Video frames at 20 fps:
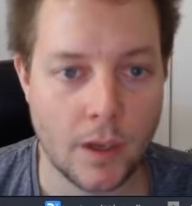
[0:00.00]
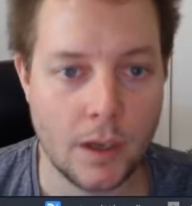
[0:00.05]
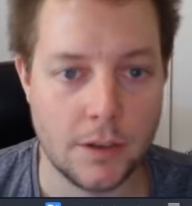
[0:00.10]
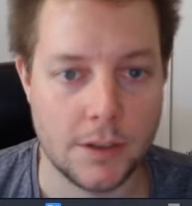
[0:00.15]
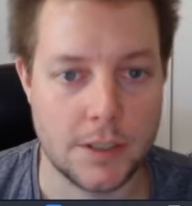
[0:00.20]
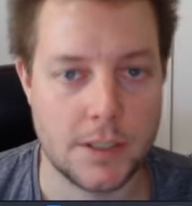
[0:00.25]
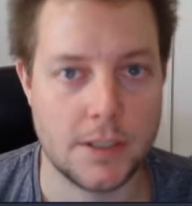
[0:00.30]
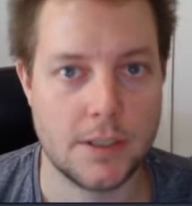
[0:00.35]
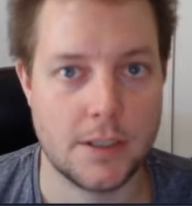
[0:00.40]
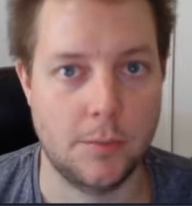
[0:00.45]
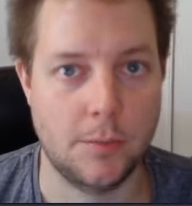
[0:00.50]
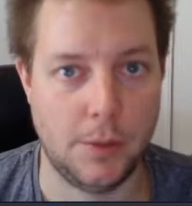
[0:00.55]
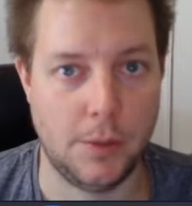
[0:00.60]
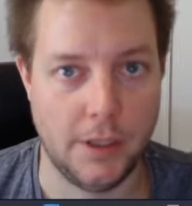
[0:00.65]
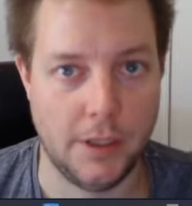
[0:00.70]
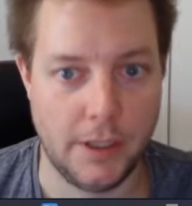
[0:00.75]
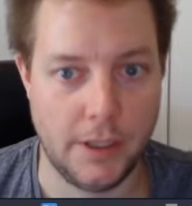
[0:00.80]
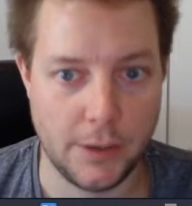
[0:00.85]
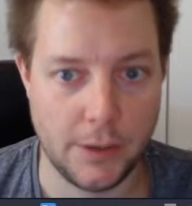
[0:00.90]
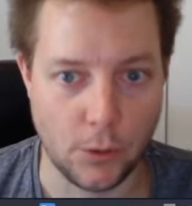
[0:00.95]
This is
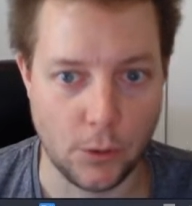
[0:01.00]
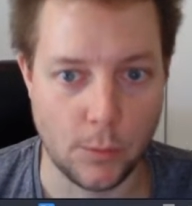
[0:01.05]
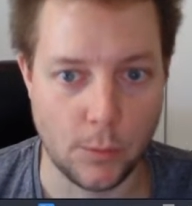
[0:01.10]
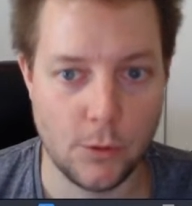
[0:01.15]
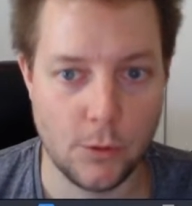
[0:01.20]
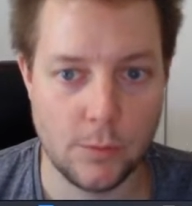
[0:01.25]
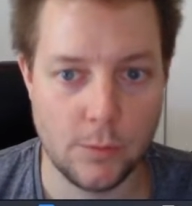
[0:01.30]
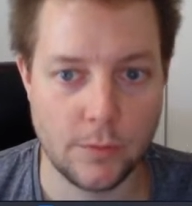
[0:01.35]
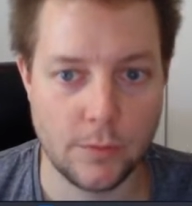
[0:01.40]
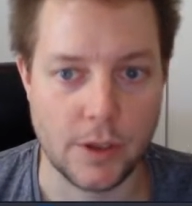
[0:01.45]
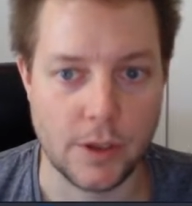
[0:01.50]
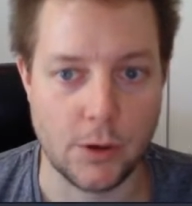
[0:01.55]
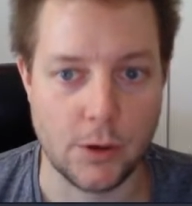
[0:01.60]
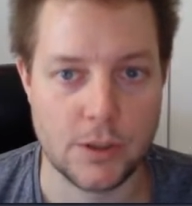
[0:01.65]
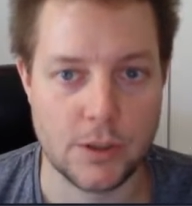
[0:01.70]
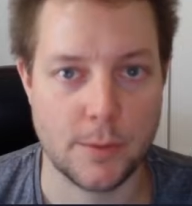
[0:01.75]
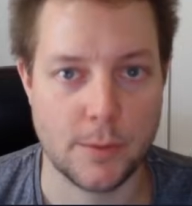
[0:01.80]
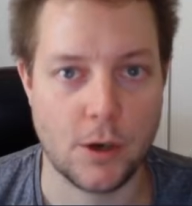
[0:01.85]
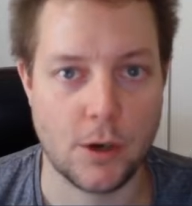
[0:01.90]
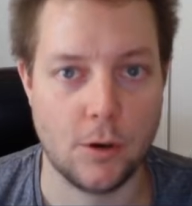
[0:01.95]
completely normal. The
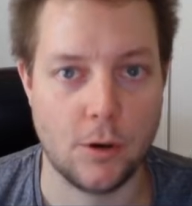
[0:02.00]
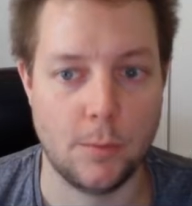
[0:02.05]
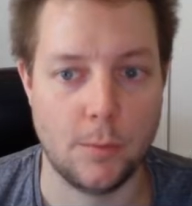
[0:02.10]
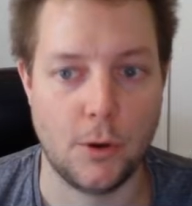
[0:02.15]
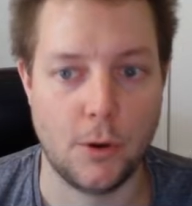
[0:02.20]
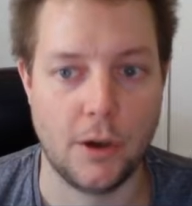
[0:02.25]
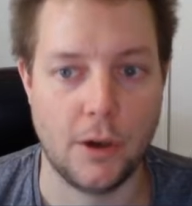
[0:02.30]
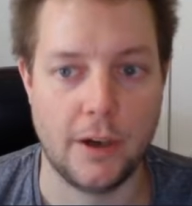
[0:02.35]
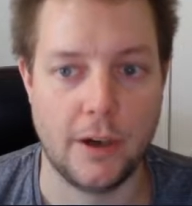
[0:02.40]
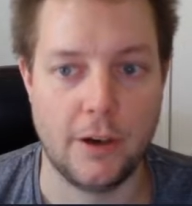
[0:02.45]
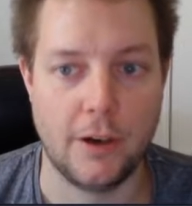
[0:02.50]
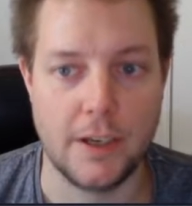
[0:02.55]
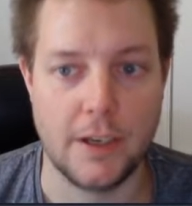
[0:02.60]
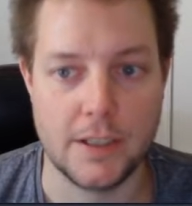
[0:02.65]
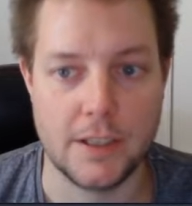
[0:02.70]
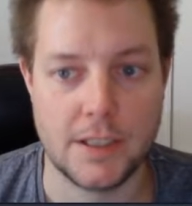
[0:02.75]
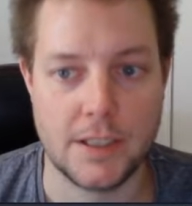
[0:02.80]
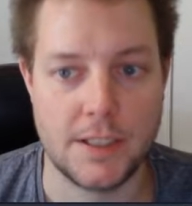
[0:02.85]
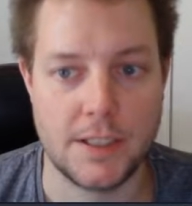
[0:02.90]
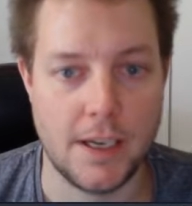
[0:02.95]
Osmocom binary
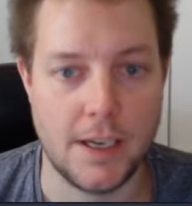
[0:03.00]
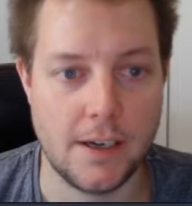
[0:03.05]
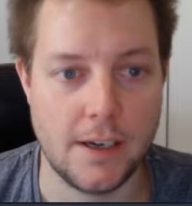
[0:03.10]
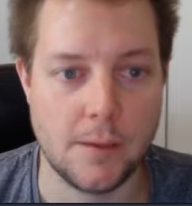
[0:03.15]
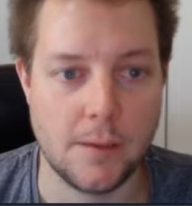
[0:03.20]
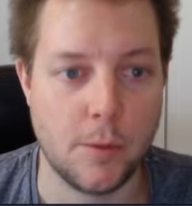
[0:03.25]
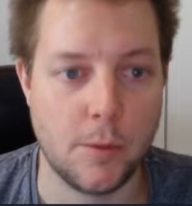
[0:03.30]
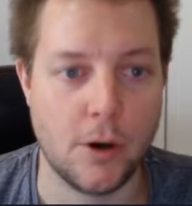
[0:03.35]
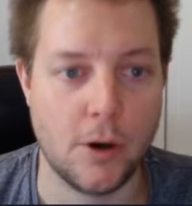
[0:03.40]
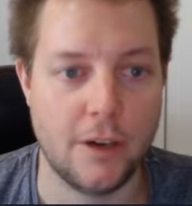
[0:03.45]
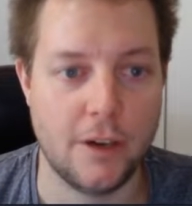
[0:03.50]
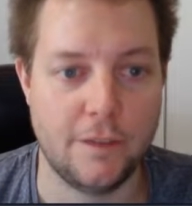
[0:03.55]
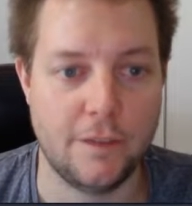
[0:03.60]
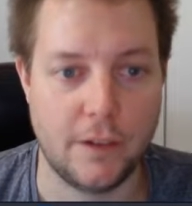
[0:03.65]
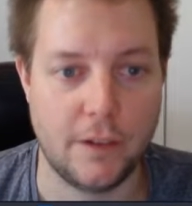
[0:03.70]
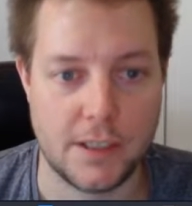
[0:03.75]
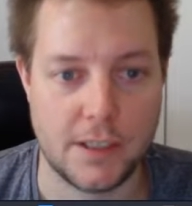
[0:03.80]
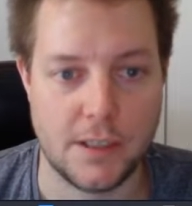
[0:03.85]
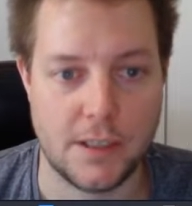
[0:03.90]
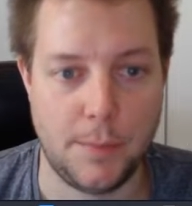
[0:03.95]
is standing by for
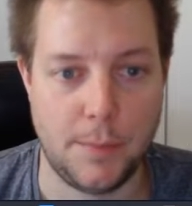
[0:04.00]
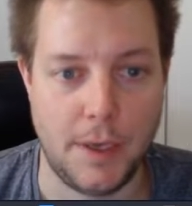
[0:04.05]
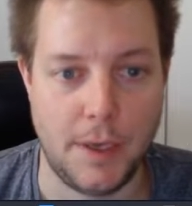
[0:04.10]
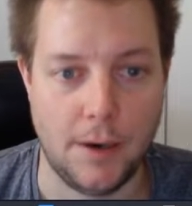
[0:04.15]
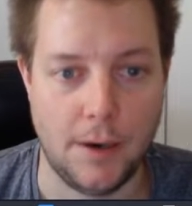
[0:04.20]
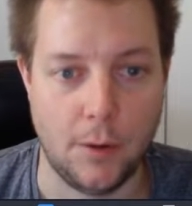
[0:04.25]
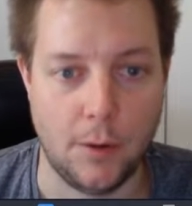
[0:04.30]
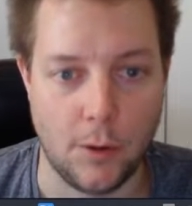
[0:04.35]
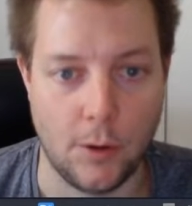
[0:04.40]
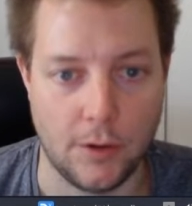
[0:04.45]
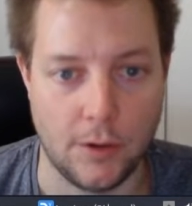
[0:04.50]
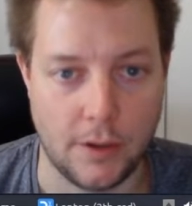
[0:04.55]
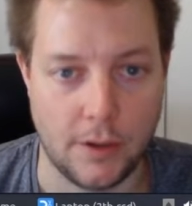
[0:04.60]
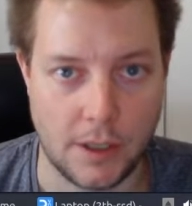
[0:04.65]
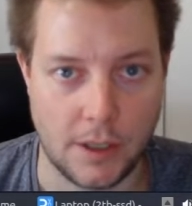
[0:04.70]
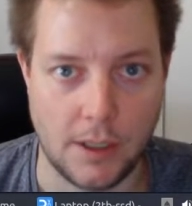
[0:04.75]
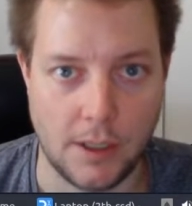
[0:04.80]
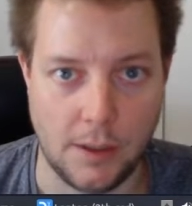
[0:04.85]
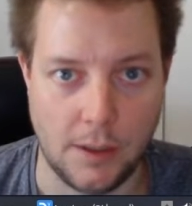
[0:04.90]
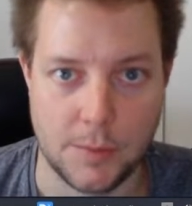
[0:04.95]
us to power on the
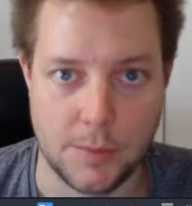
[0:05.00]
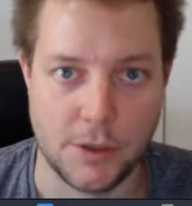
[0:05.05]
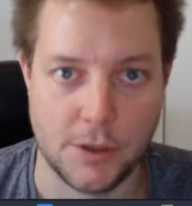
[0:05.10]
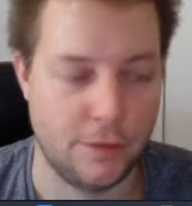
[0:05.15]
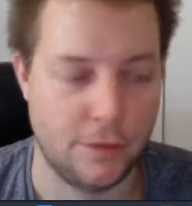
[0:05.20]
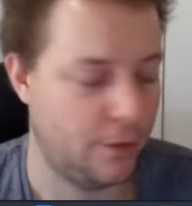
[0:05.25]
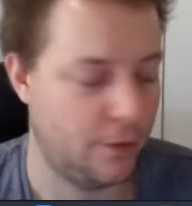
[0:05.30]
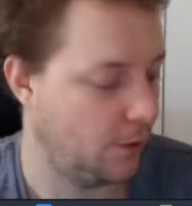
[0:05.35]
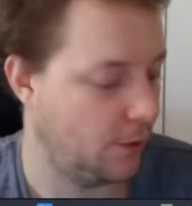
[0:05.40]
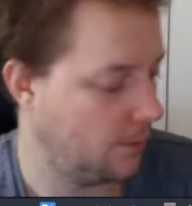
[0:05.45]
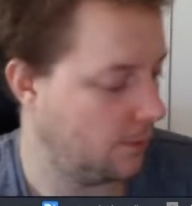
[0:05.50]
Calypso phone.